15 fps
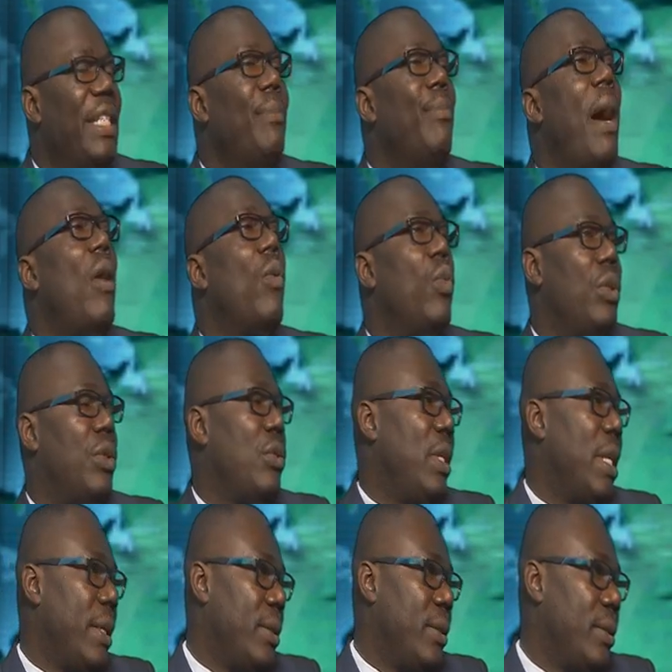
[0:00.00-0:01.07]
bank wants to
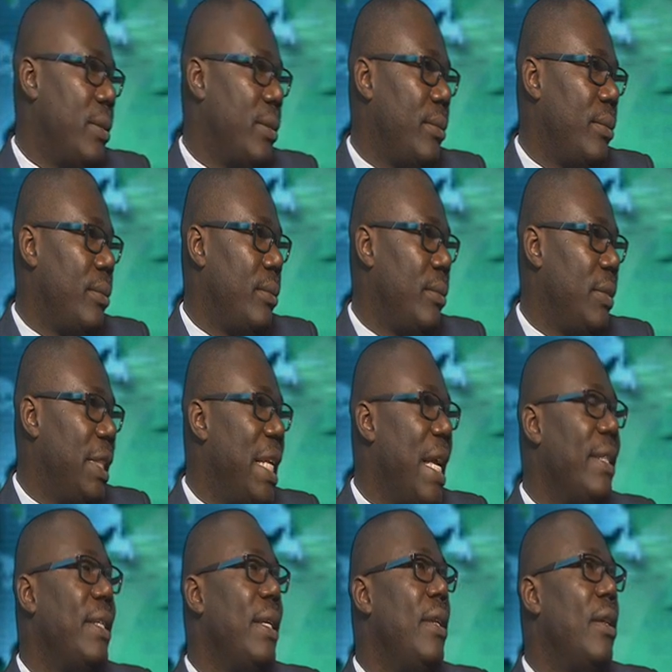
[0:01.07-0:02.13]
lend.
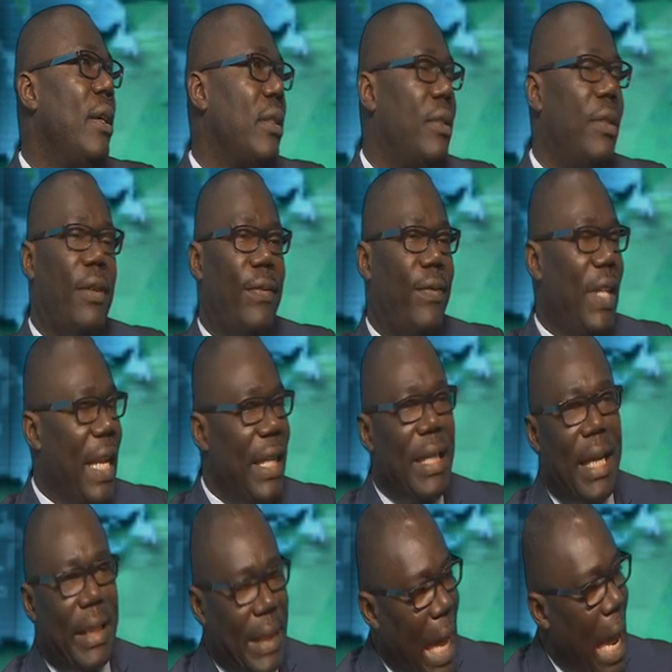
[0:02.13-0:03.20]
There's a lot of
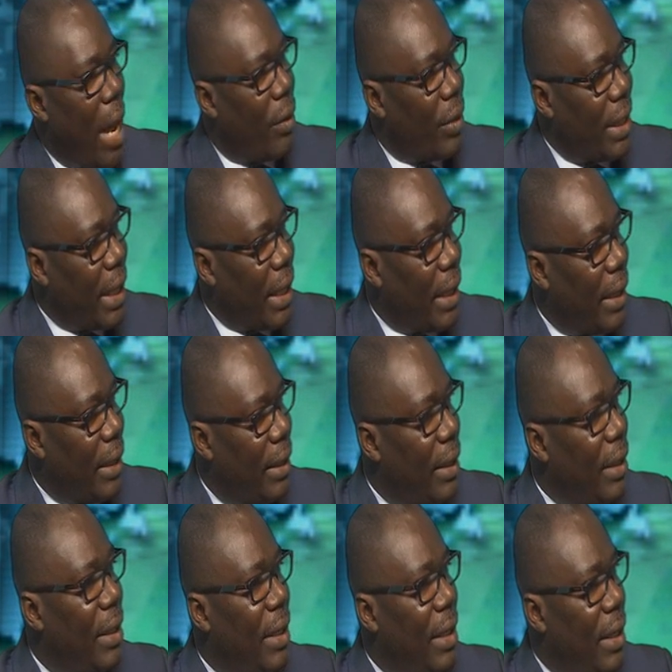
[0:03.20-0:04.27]
lenders out there.
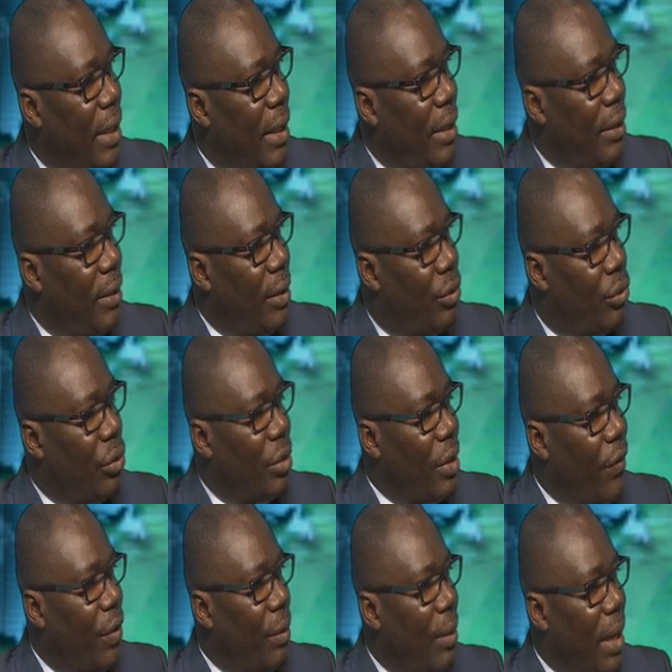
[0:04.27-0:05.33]
The truth
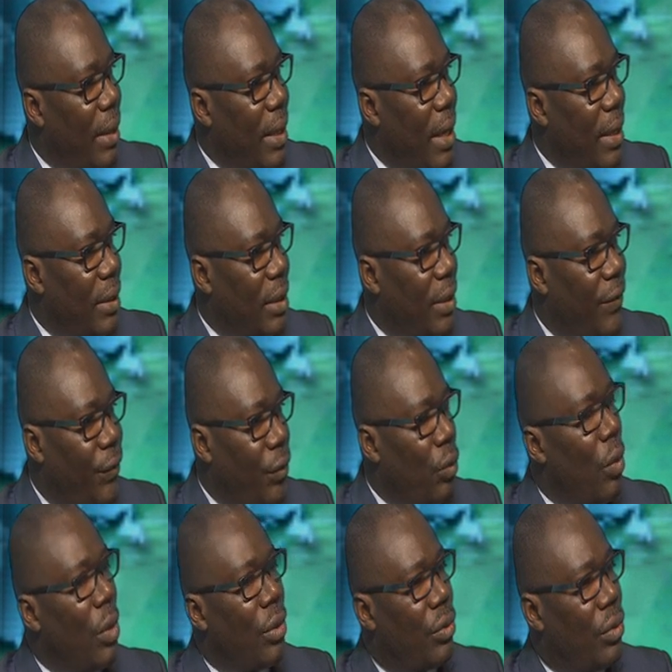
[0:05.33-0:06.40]
of the matter is, if you
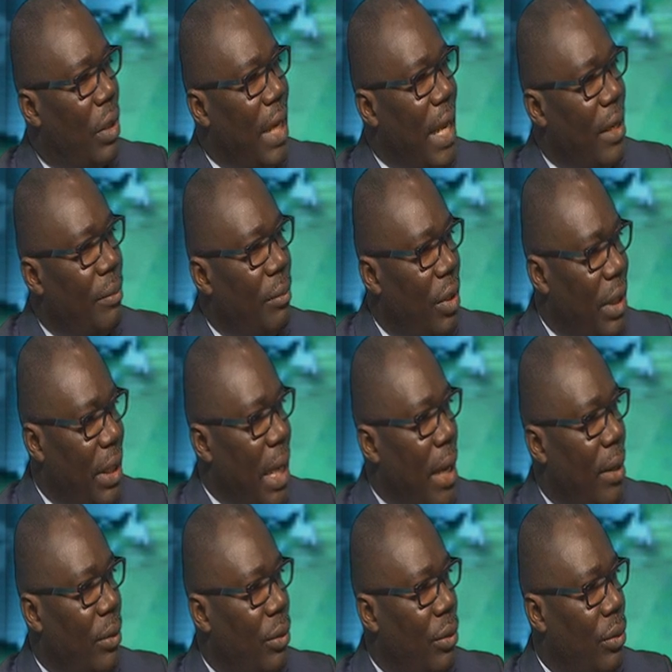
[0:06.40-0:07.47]
want to lend money
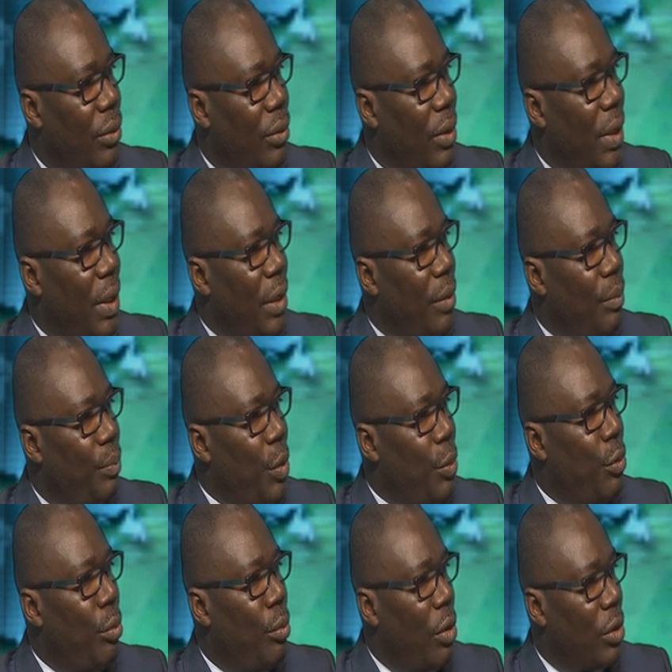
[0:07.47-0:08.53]
out,
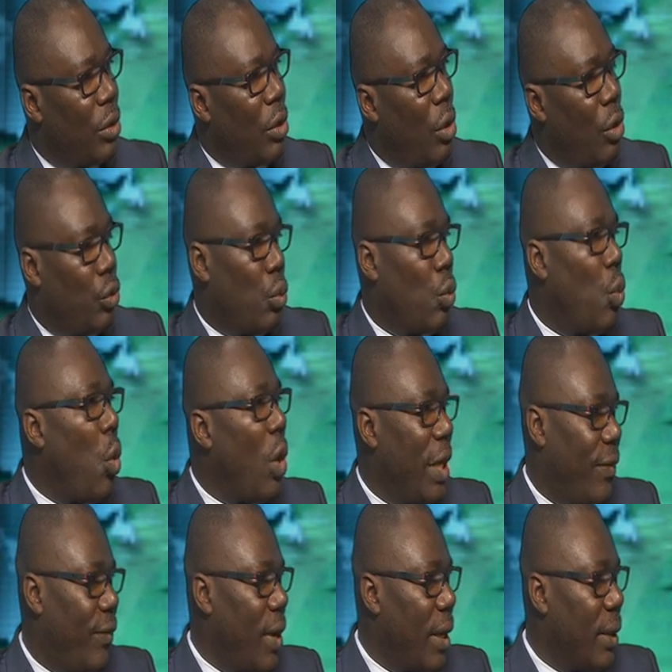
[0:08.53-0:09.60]
people must also
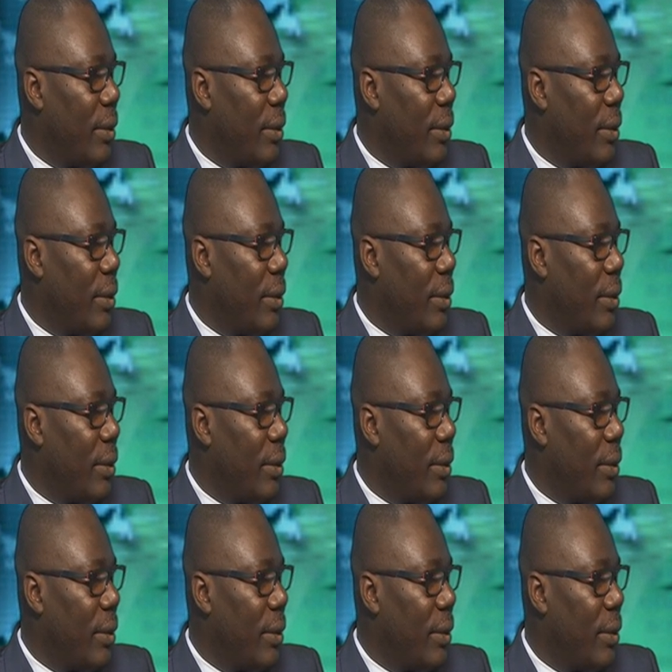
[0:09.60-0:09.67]
qualify.